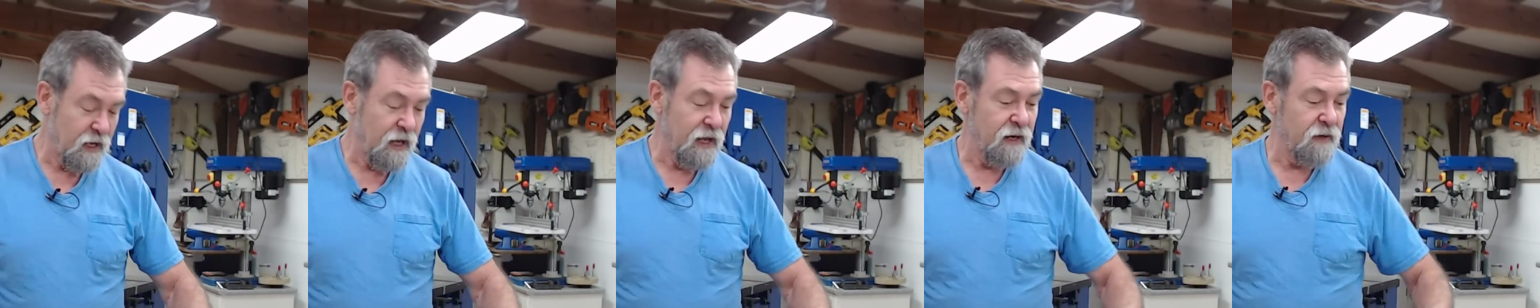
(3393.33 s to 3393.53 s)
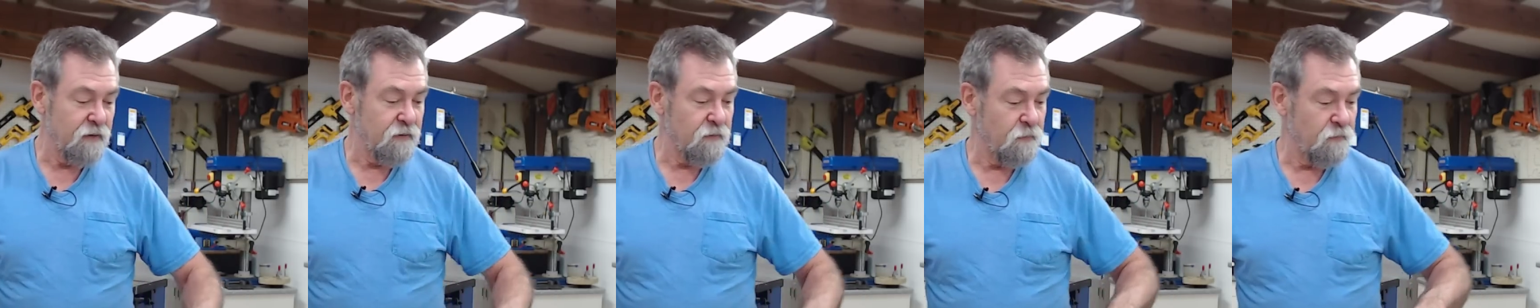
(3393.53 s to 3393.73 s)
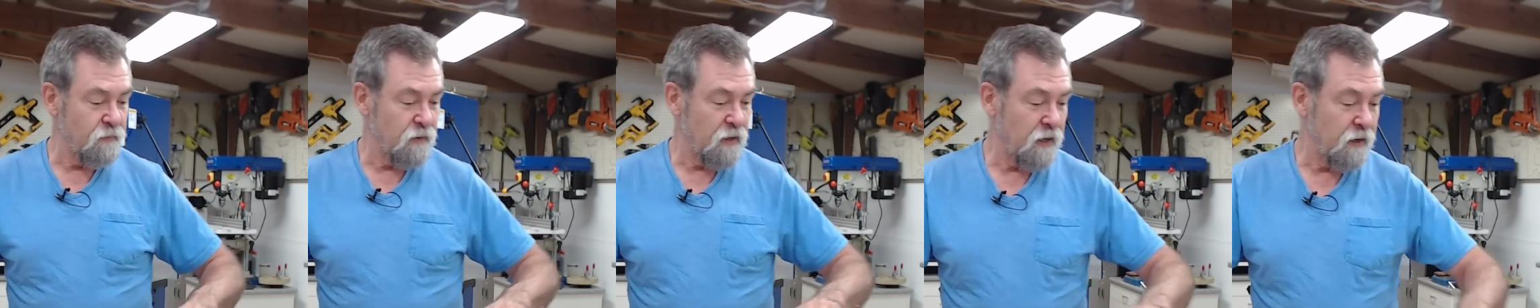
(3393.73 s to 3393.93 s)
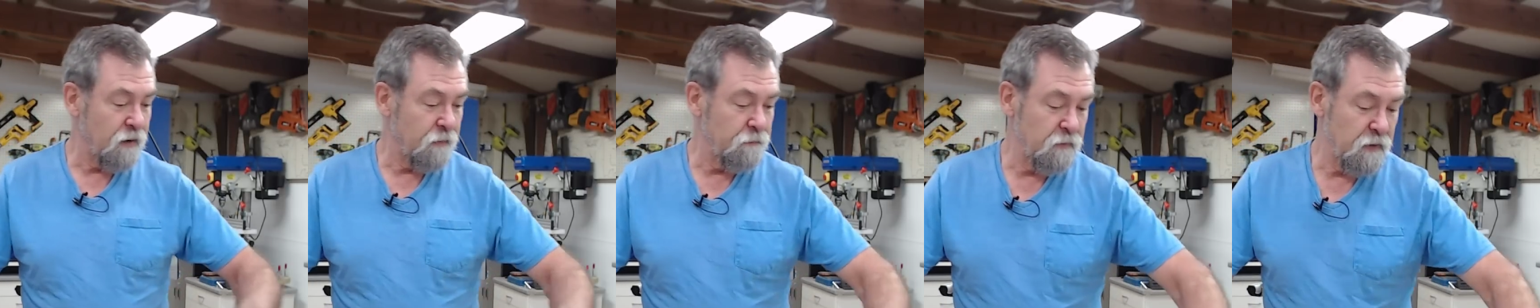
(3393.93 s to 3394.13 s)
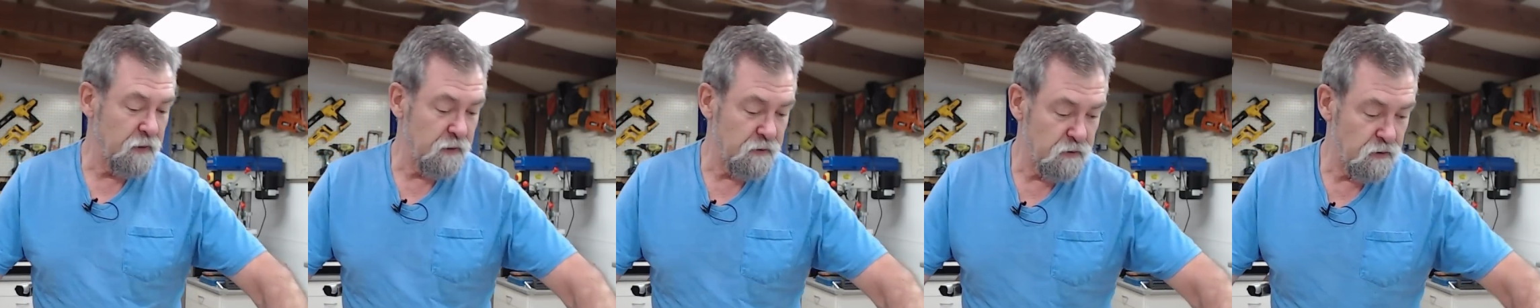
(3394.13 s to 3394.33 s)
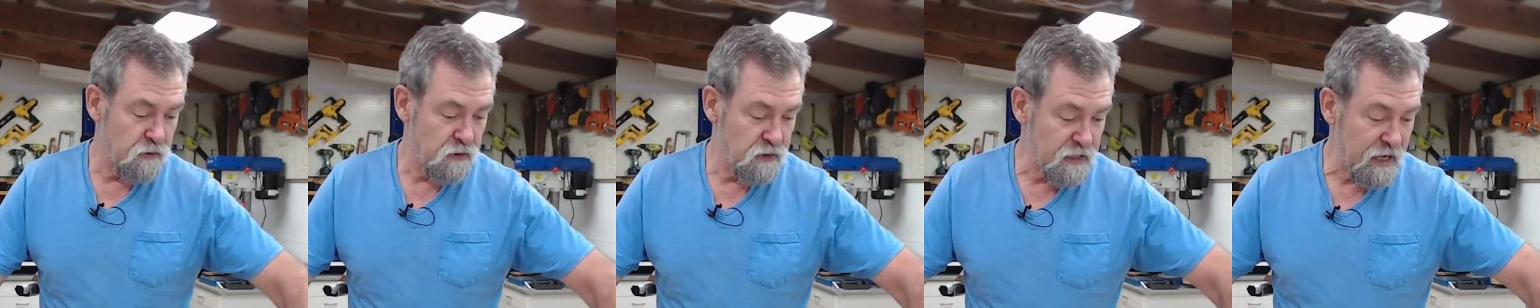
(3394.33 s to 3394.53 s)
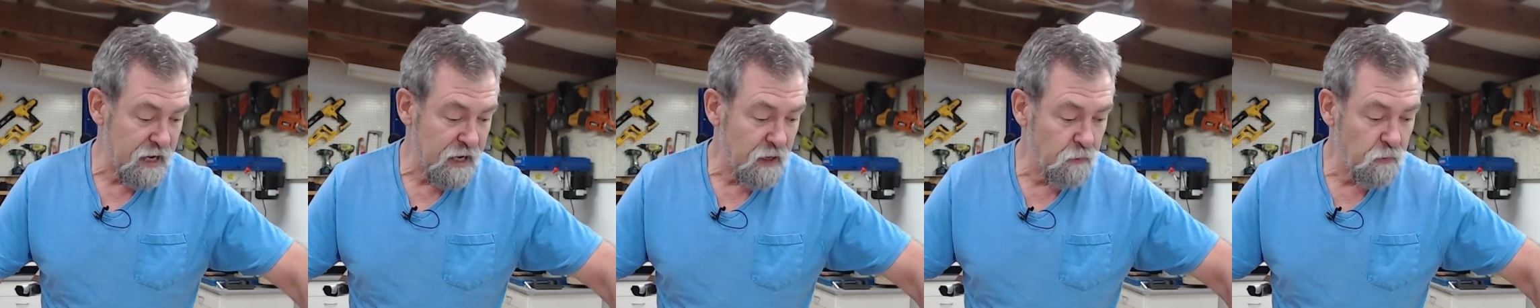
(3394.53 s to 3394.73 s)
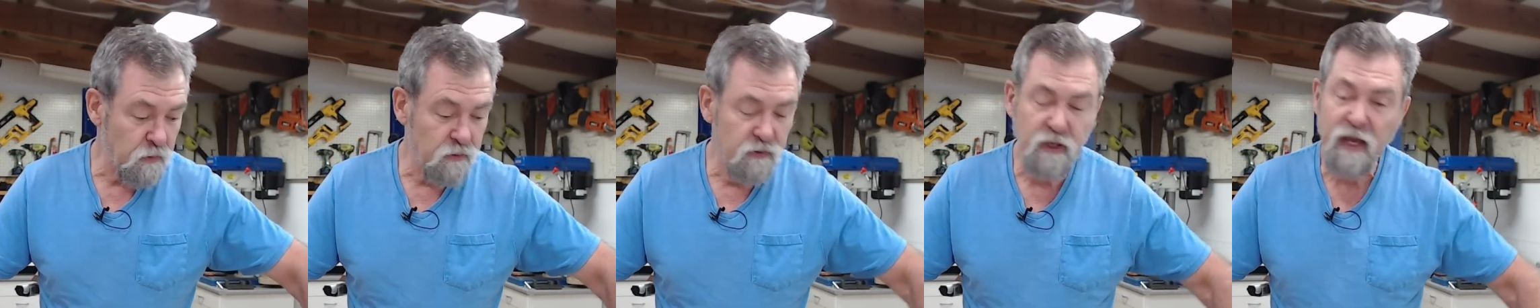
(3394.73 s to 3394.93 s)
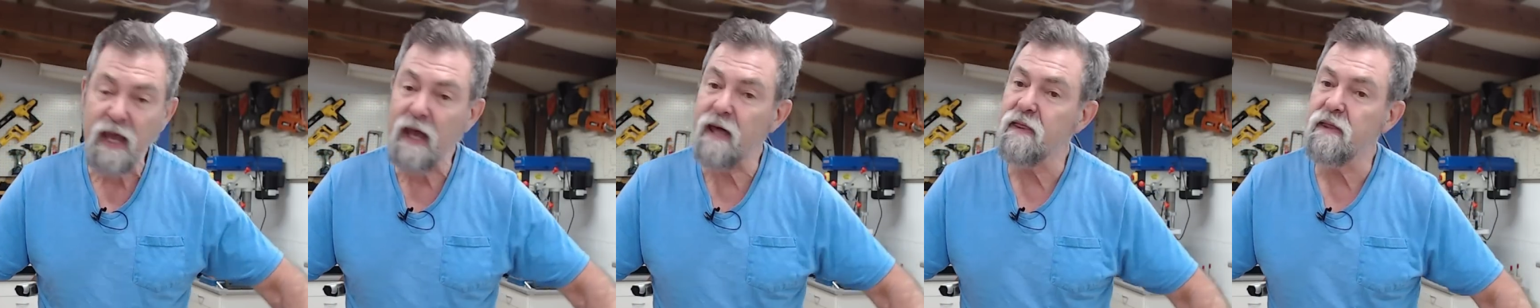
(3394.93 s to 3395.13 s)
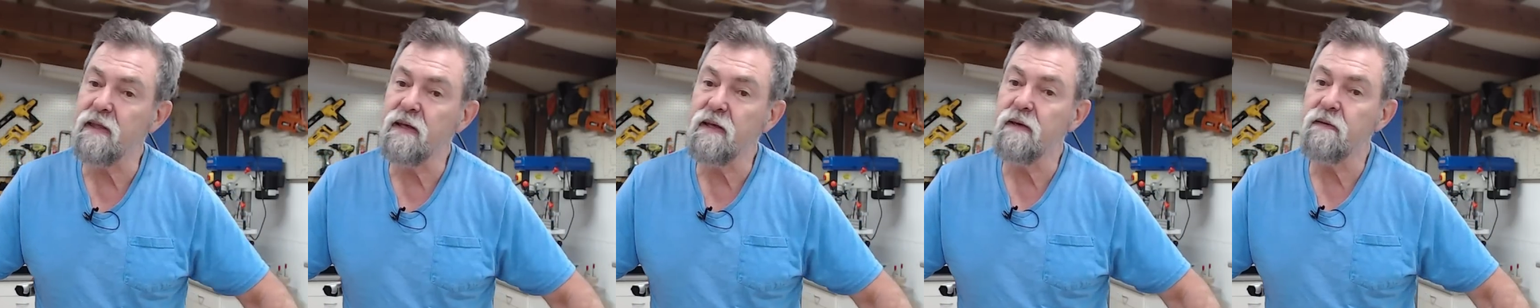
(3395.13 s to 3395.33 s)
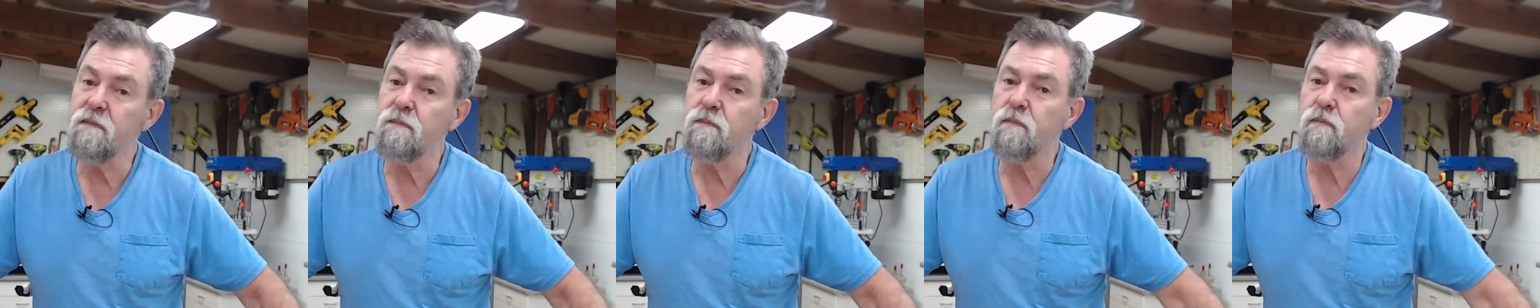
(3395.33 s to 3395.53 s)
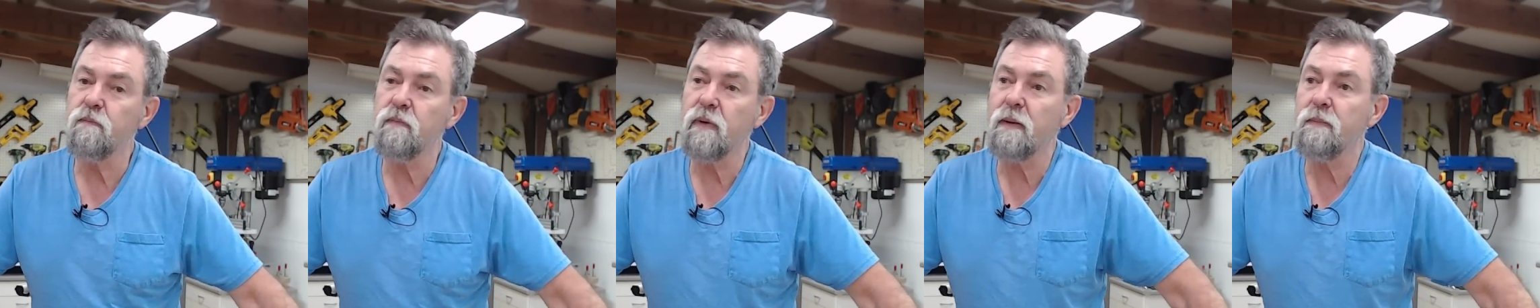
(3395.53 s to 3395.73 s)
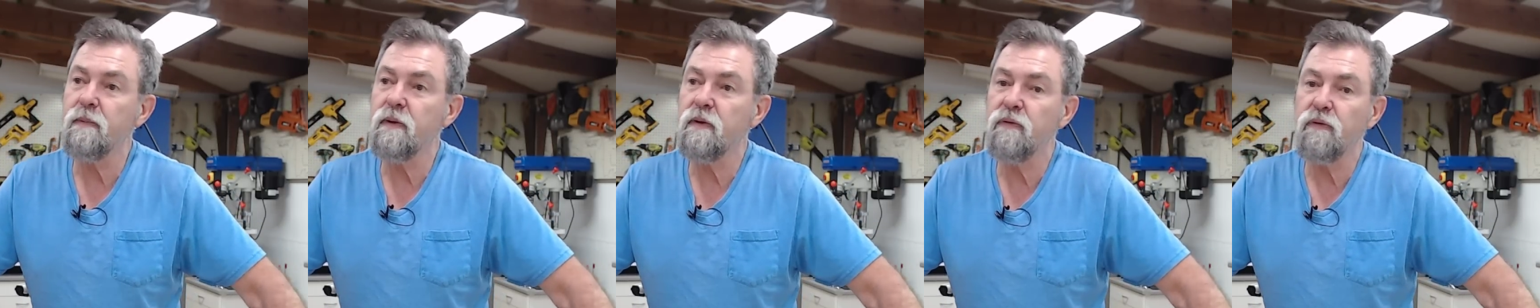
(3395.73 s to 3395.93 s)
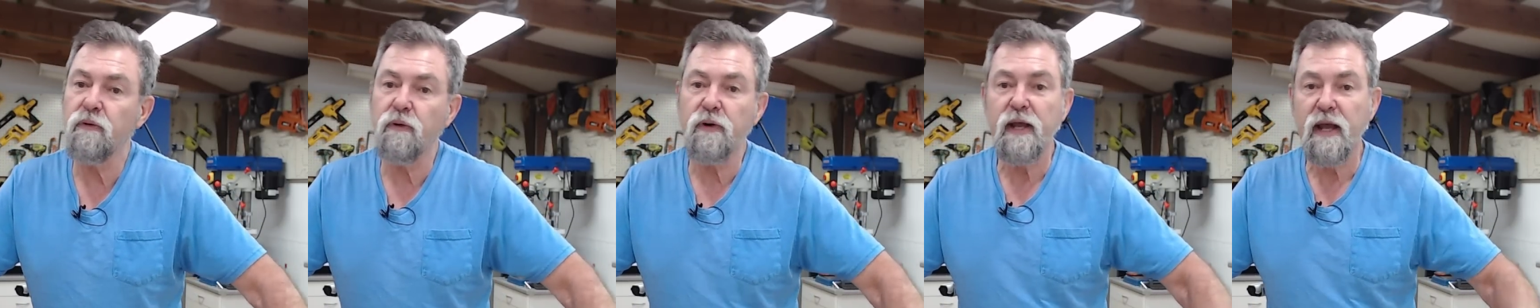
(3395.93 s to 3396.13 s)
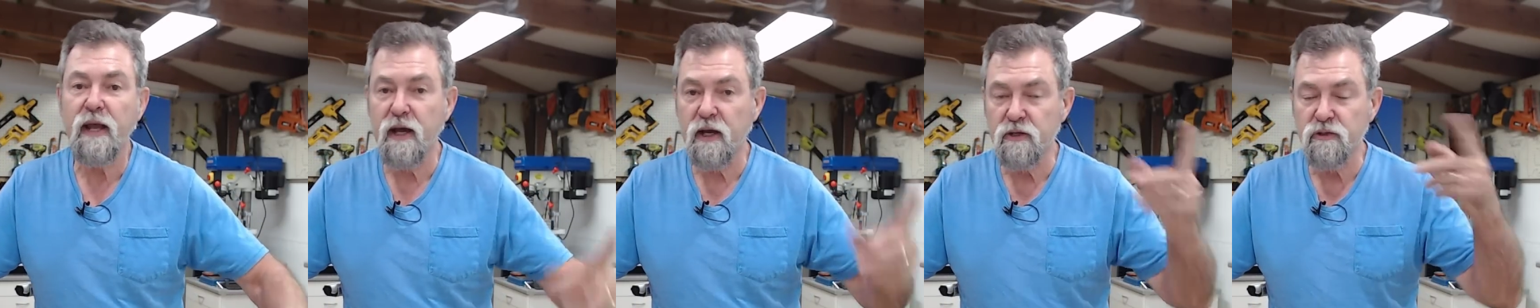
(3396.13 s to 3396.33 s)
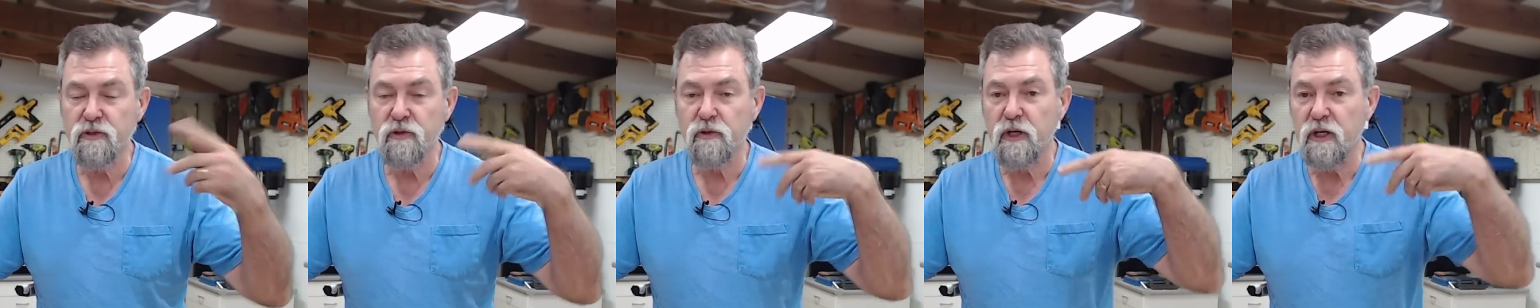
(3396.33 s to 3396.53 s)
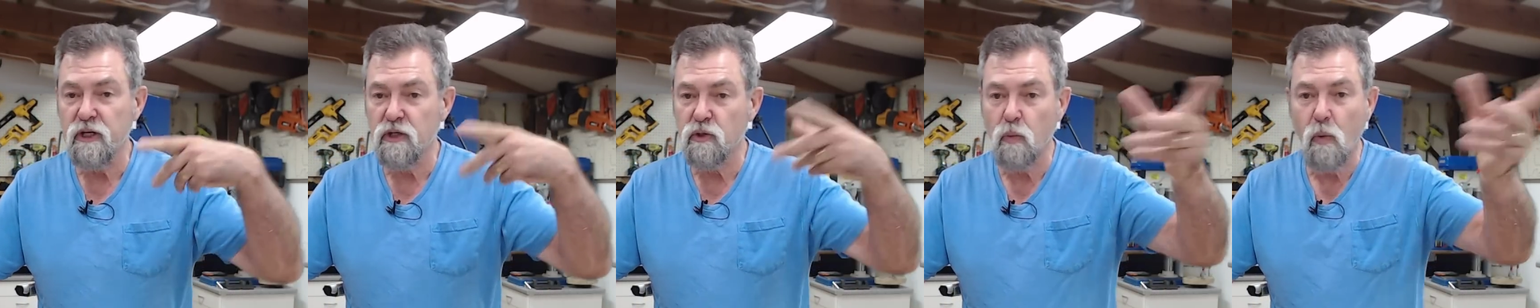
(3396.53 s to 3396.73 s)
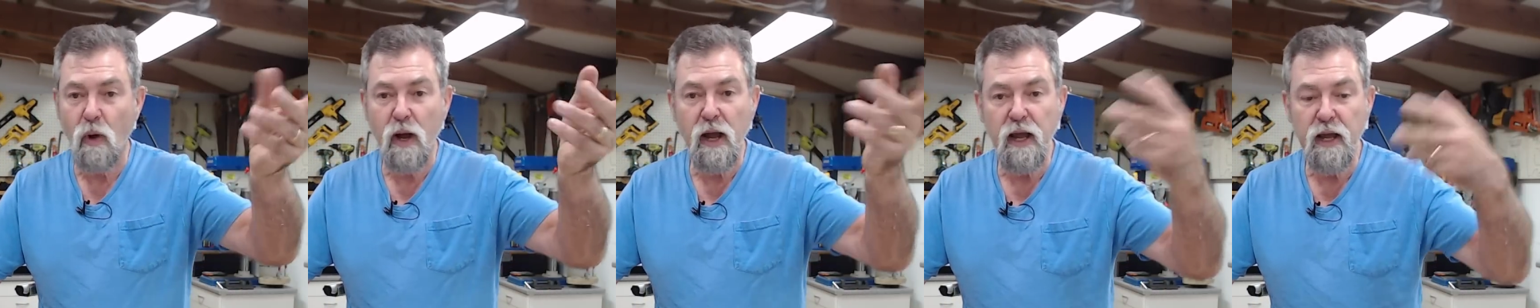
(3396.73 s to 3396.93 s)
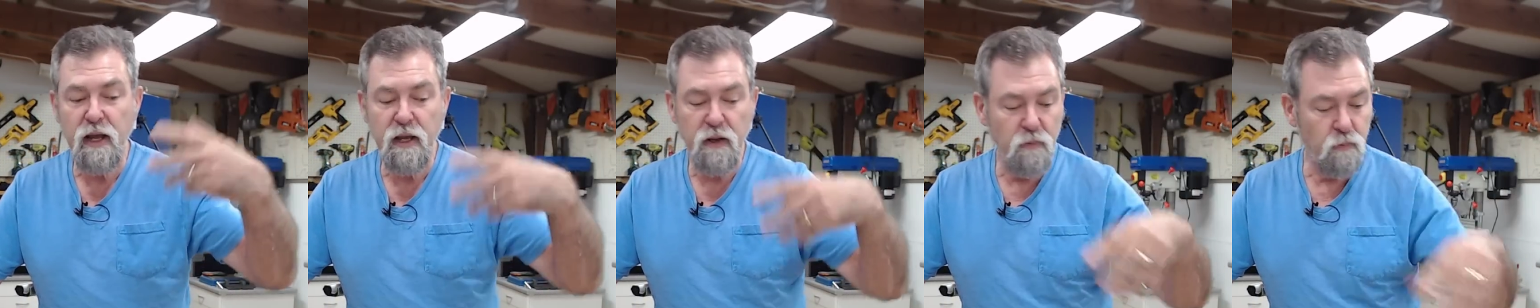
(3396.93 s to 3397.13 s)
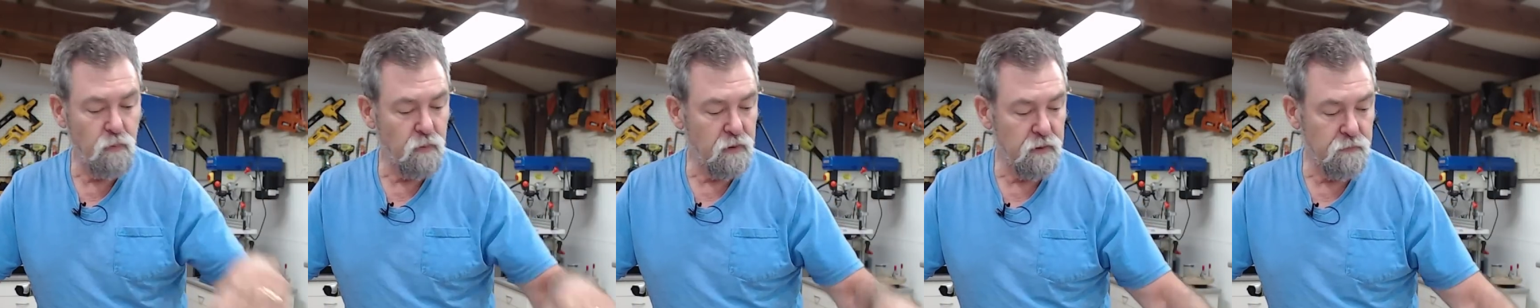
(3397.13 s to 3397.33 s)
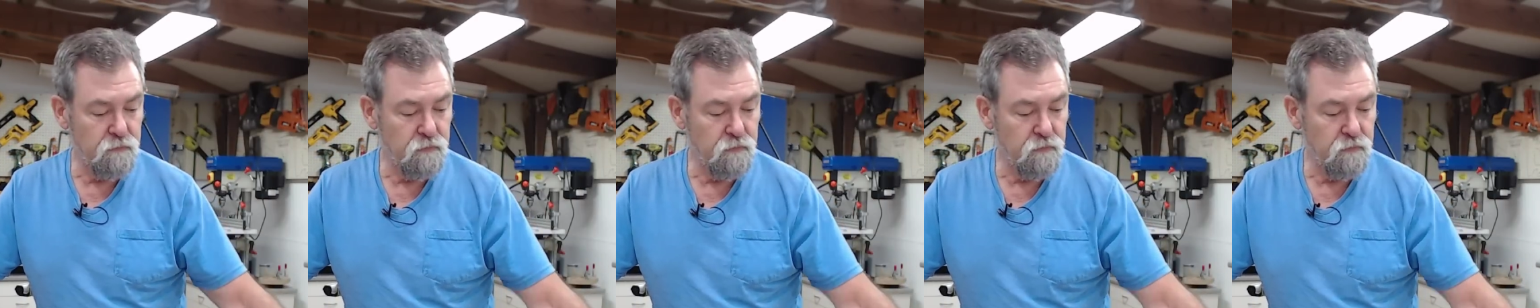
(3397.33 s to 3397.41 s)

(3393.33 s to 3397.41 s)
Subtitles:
And I chatted with Kathy probably 3 hours each way.